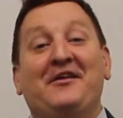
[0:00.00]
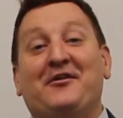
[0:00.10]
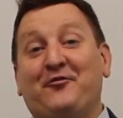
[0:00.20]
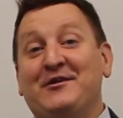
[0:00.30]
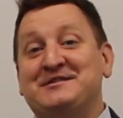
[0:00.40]

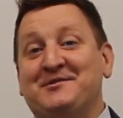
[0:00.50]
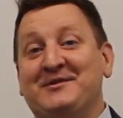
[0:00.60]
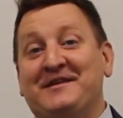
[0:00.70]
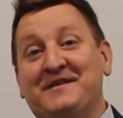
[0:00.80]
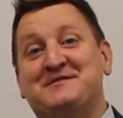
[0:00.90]
The phrase of the
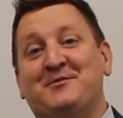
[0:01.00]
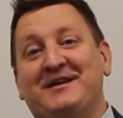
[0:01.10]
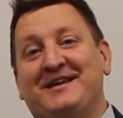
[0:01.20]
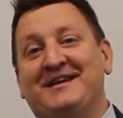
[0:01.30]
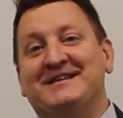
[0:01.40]
week this
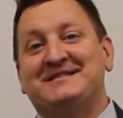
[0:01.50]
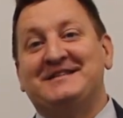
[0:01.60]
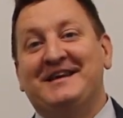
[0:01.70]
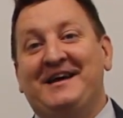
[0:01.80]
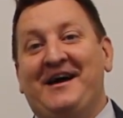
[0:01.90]
week
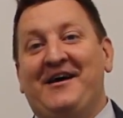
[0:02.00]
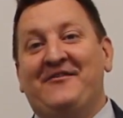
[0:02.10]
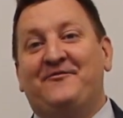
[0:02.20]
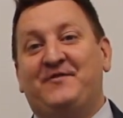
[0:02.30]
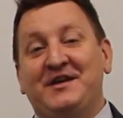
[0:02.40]
is
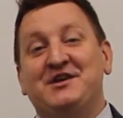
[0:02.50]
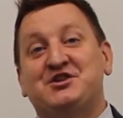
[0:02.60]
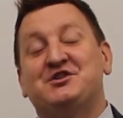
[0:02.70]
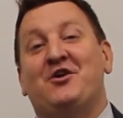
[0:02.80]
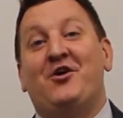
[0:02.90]

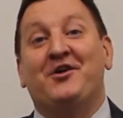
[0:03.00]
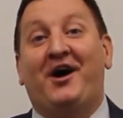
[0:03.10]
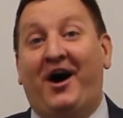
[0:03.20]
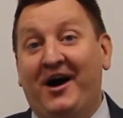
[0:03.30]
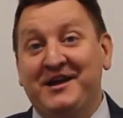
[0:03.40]
finish on a
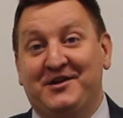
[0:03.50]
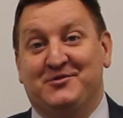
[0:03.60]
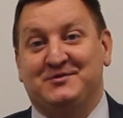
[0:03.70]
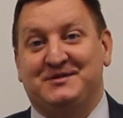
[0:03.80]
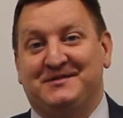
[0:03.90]
high
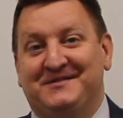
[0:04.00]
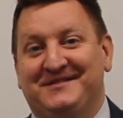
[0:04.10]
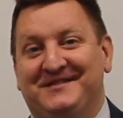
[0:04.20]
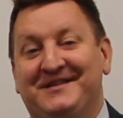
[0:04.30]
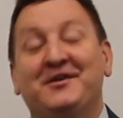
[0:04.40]
note.
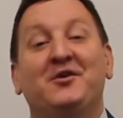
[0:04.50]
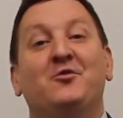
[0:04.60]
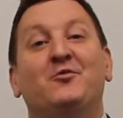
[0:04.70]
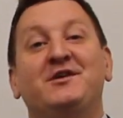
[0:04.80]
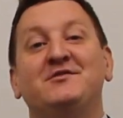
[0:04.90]

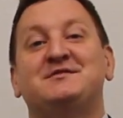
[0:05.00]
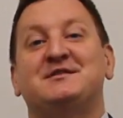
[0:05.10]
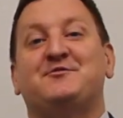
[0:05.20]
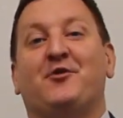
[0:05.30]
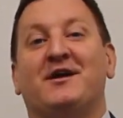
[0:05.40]
We use
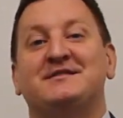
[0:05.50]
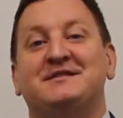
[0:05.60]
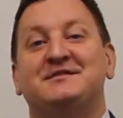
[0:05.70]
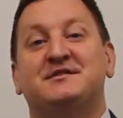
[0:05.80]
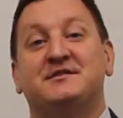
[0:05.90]
this
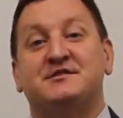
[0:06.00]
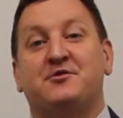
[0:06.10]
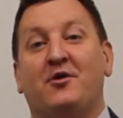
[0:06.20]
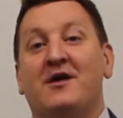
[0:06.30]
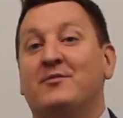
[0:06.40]
phrase to
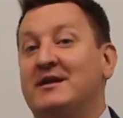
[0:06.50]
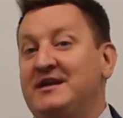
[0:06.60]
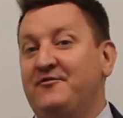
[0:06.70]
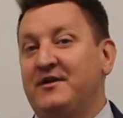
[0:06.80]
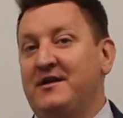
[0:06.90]
describe
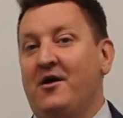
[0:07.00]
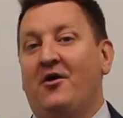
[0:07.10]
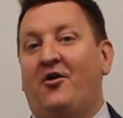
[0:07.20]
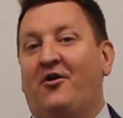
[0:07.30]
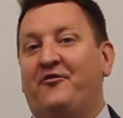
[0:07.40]
leaving
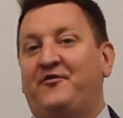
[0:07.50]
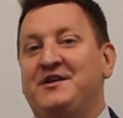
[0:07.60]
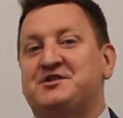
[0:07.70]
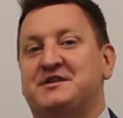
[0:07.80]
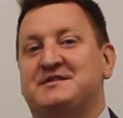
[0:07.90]
or
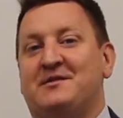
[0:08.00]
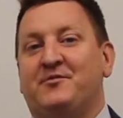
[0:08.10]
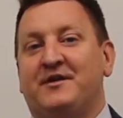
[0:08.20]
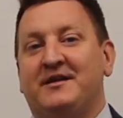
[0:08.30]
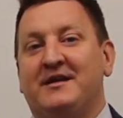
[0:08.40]
finishing
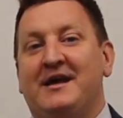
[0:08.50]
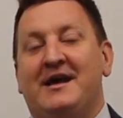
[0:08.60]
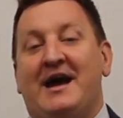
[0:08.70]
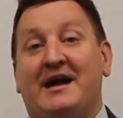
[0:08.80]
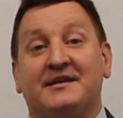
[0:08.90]
something
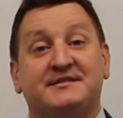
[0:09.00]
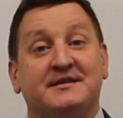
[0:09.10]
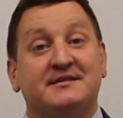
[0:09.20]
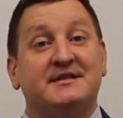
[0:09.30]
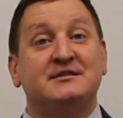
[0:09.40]
at a
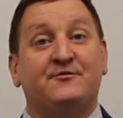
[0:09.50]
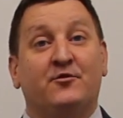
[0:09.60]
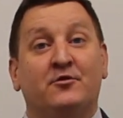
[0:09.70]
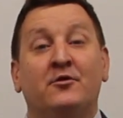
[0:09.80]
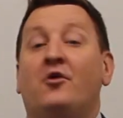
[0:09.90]

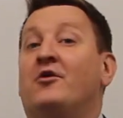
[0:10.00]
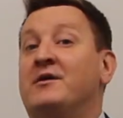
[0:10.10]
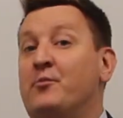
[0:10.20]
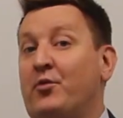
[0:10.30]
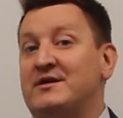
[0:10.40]
successful or
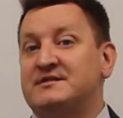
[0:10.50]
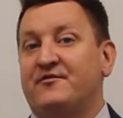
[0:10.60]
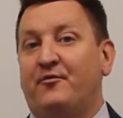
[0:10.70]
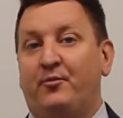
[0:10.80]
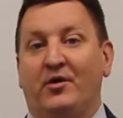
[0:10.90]
impressive
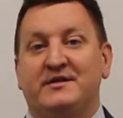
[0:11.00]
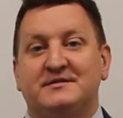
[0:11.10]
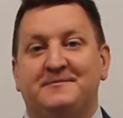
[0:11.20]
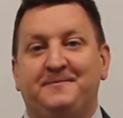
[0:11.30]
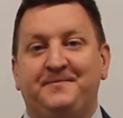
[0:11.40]

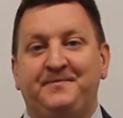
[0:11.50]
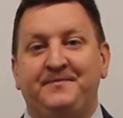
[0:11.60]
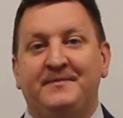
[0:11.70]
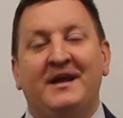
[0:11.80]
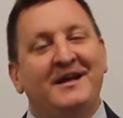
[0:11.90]
point.
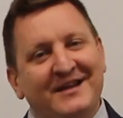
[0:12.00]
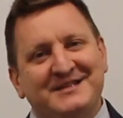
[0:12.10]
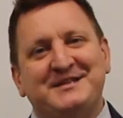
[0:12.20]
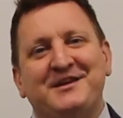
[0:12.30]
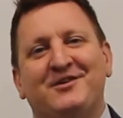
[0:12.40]

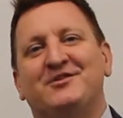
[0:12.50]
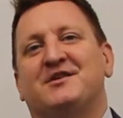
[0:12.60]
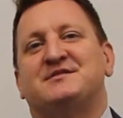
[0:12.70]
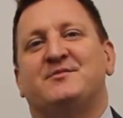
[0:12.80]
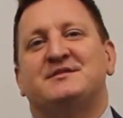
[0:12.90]
Let's take a look
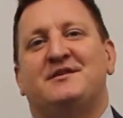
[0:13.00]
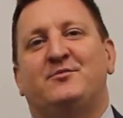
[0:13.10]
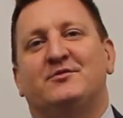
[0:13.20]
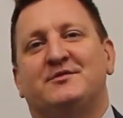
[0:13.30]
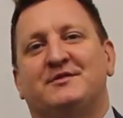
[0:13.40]
at some
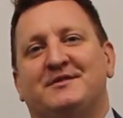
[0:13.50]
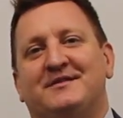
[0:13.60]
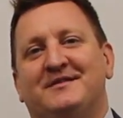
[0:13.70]
examples.